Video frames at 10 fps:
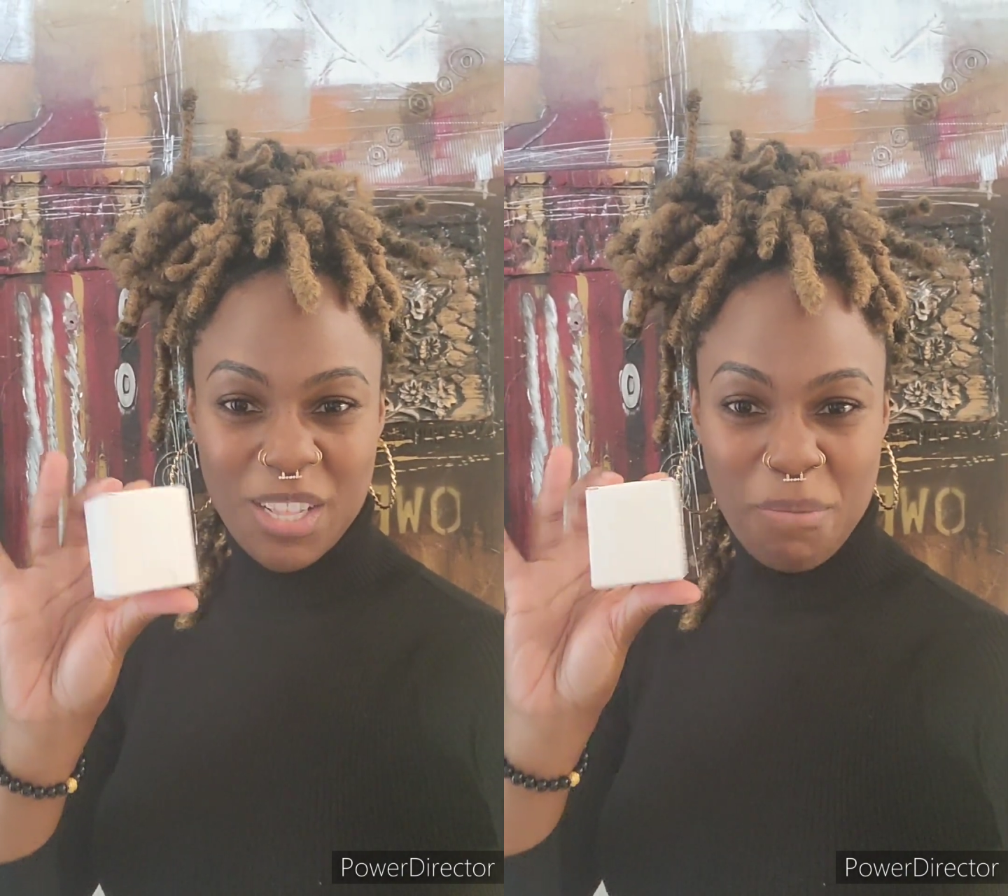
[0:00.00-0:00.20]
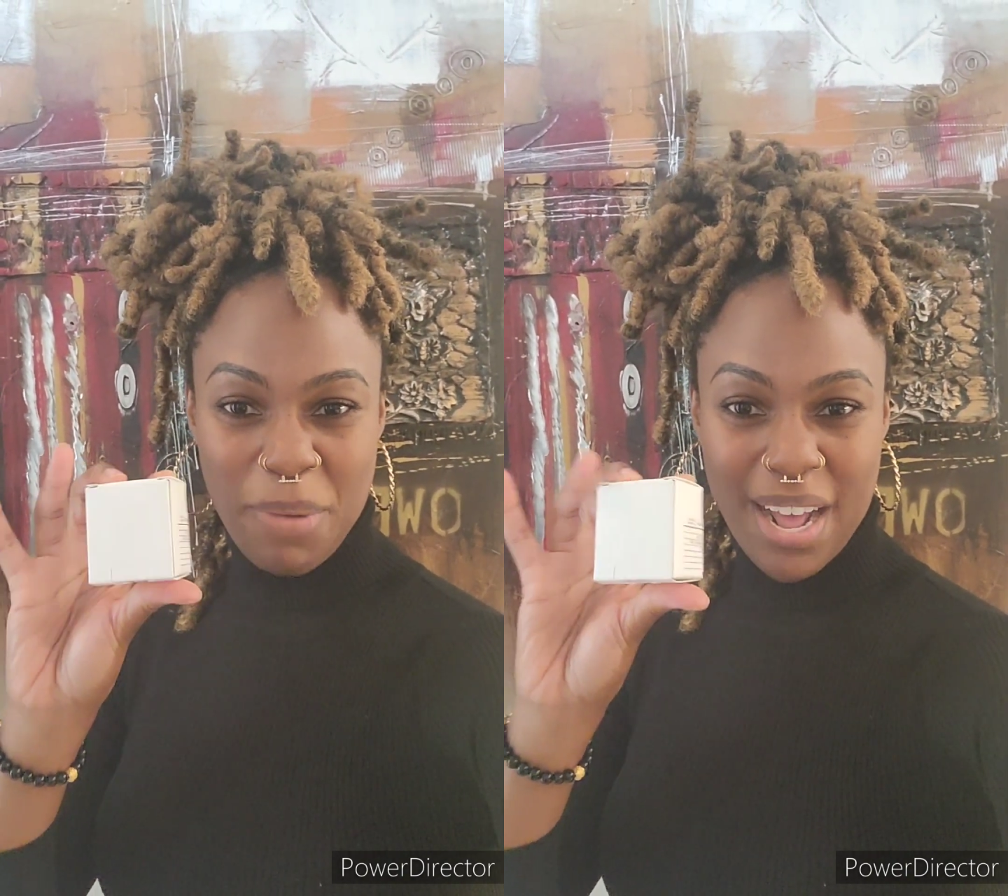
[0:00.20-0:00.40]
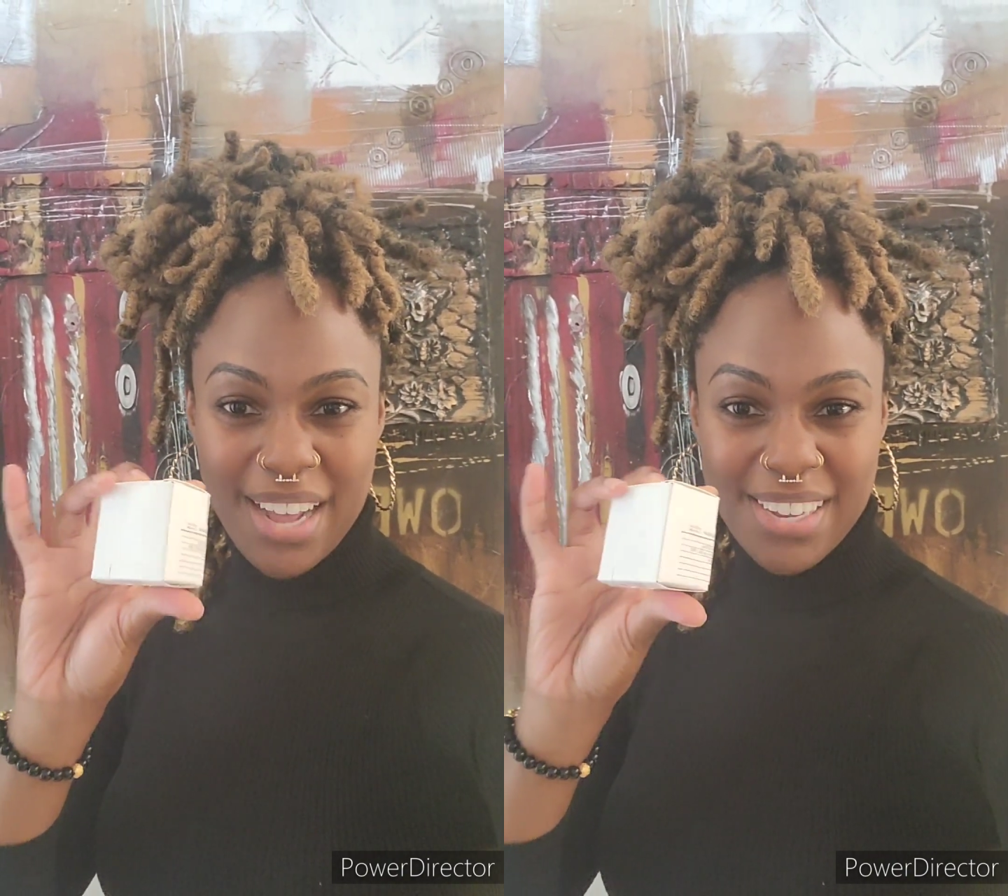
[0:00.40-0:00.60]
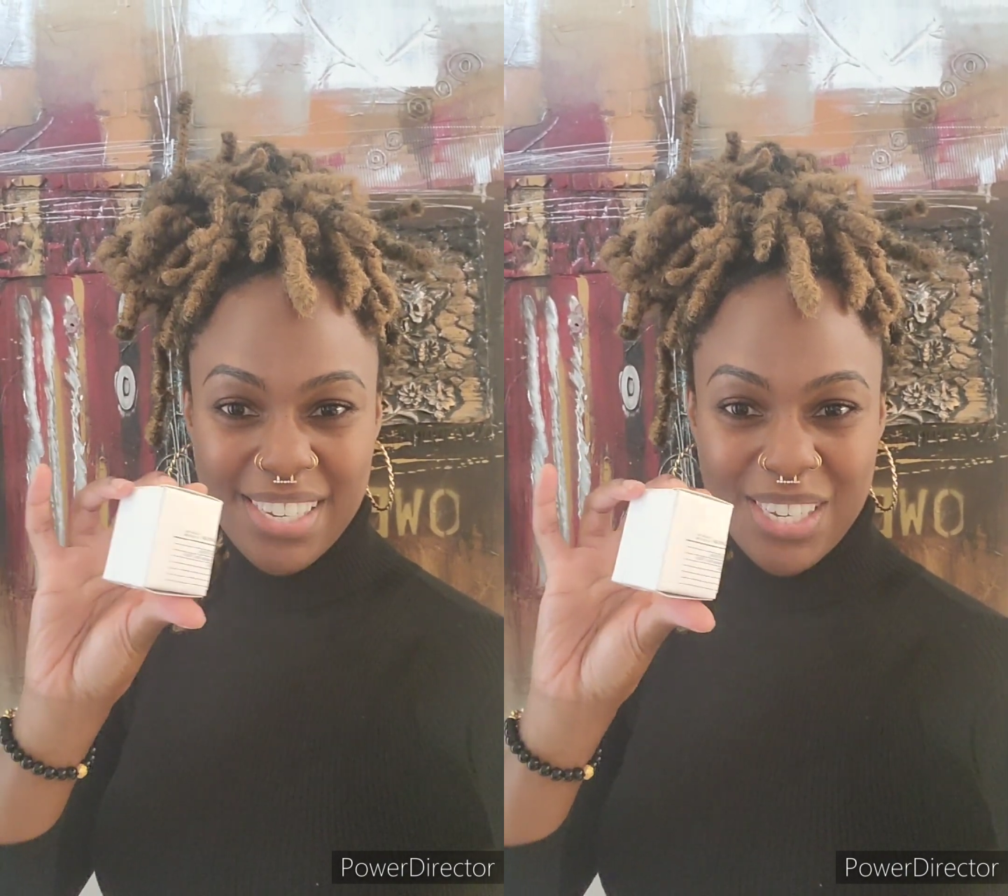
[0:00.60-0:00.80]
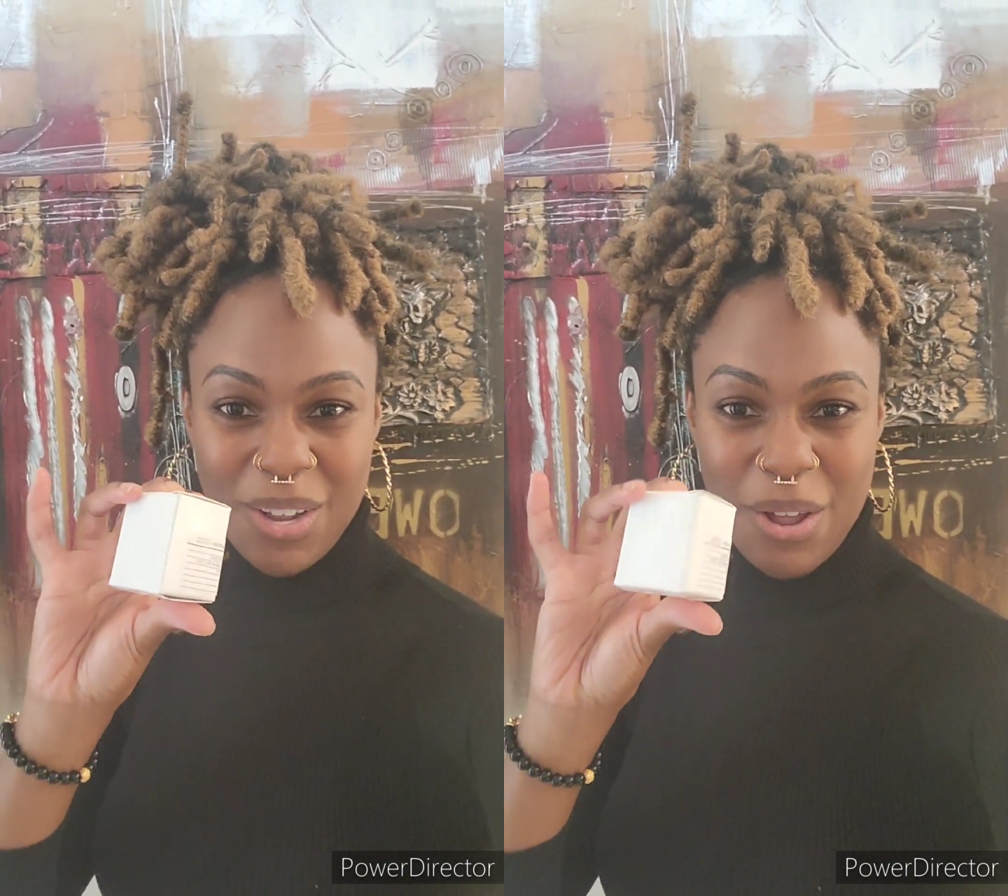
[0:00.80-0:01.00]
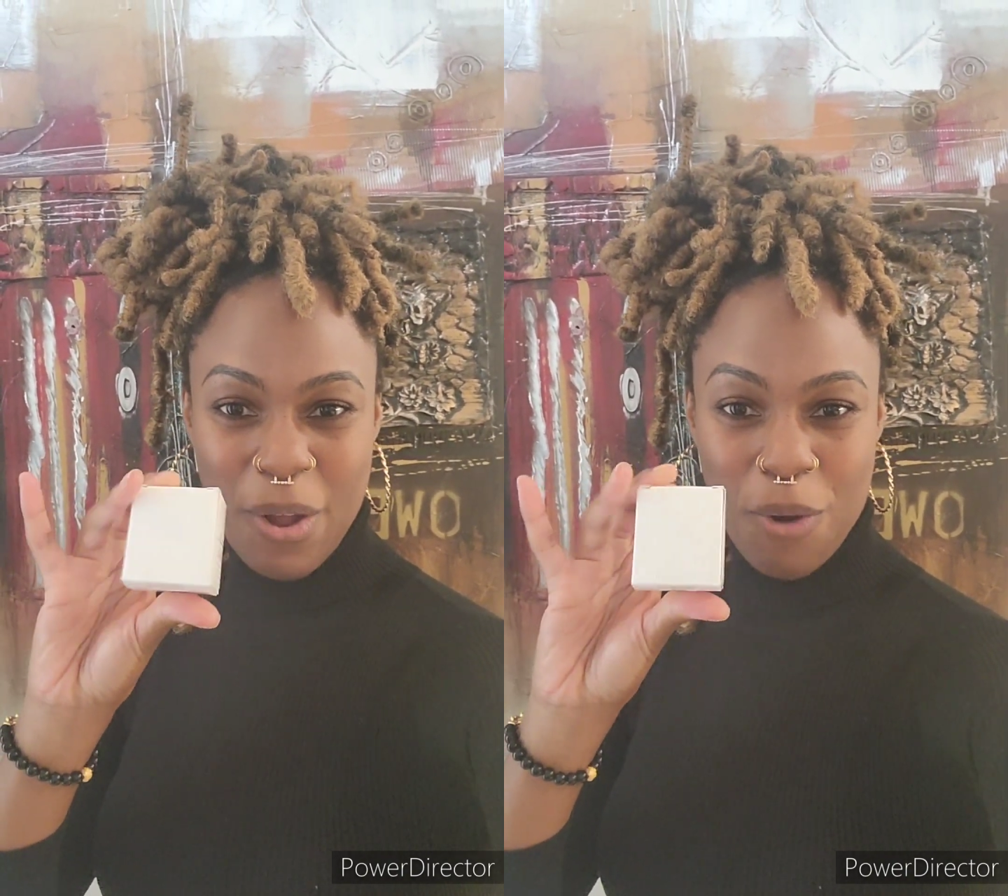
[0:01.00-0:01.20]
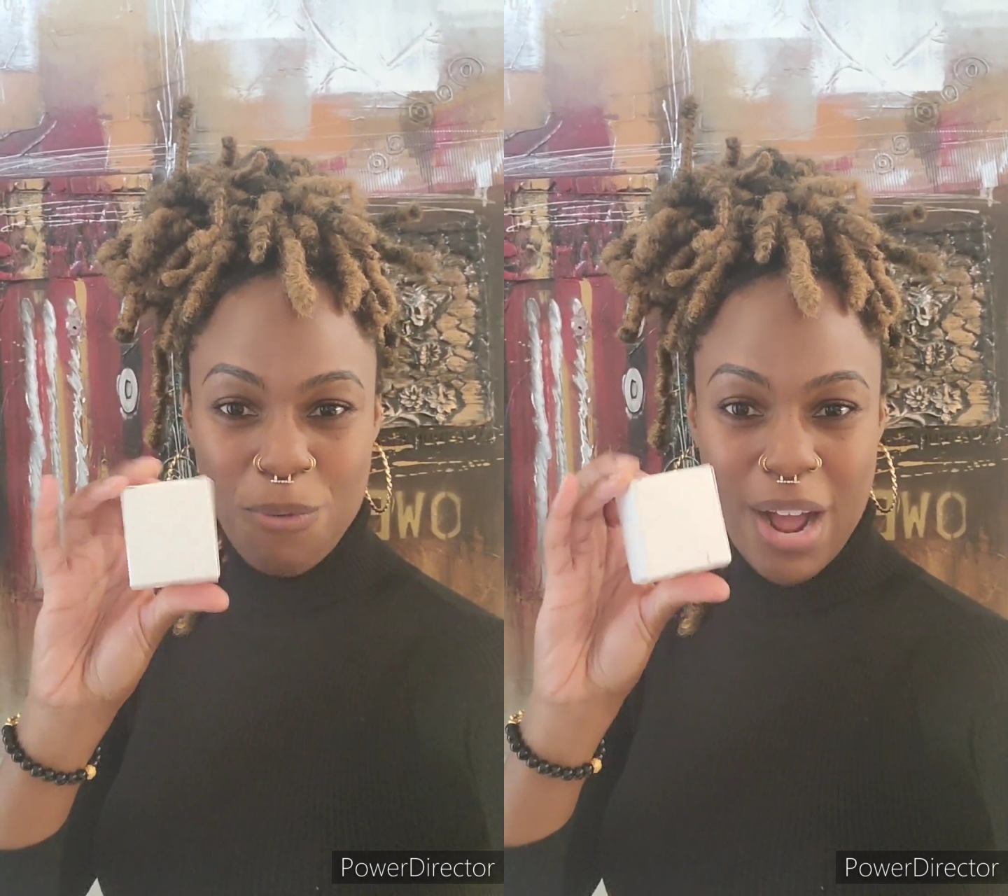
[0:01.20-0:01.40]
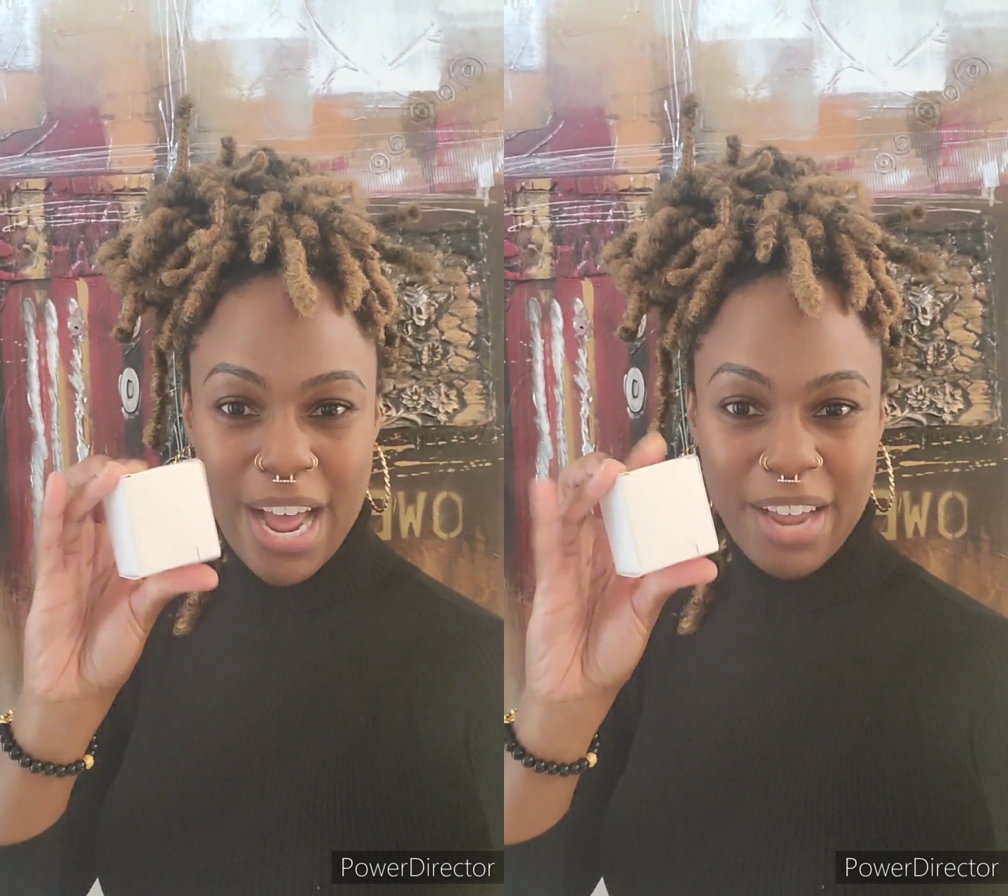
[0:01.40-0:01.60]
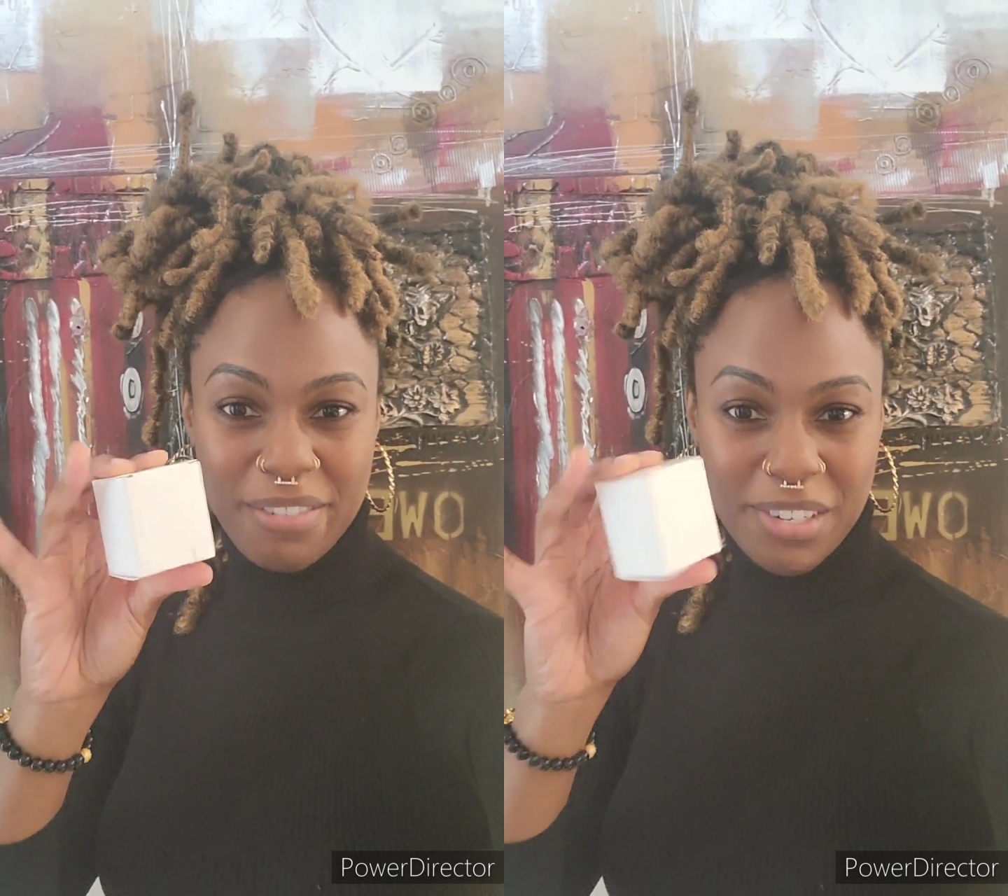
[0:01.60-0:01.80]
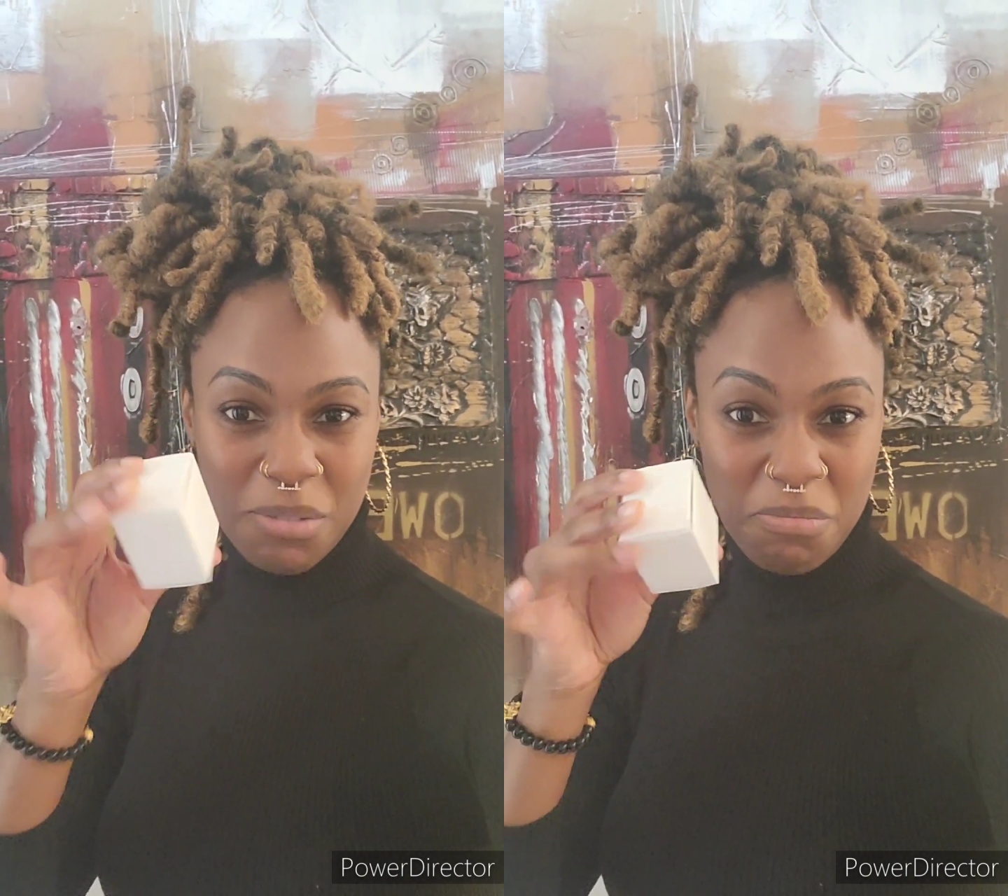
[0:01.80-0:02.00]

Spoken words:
the box arrived